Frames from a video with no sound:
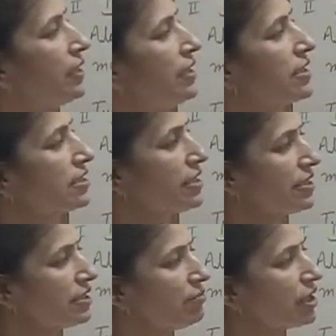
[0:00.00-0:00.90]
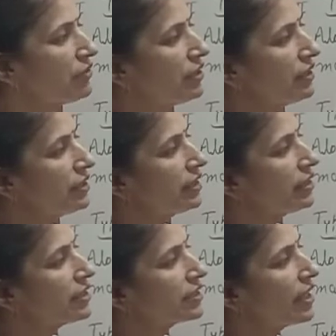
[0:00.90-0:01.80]
distance between
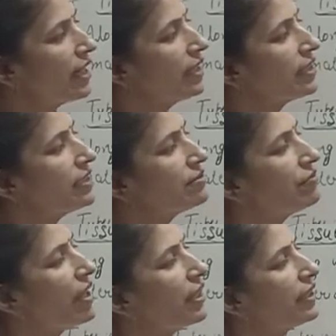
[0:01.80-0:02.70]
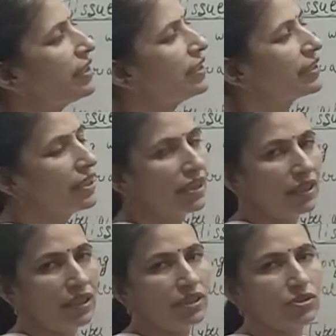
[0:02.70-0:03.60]
these cells is very little,